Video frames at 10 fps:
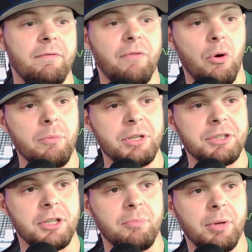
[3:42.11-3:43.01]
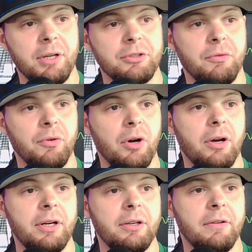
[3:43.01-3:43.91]
4 Michigan players overall
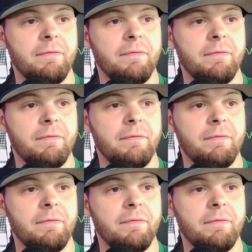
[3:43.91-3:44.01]
here in the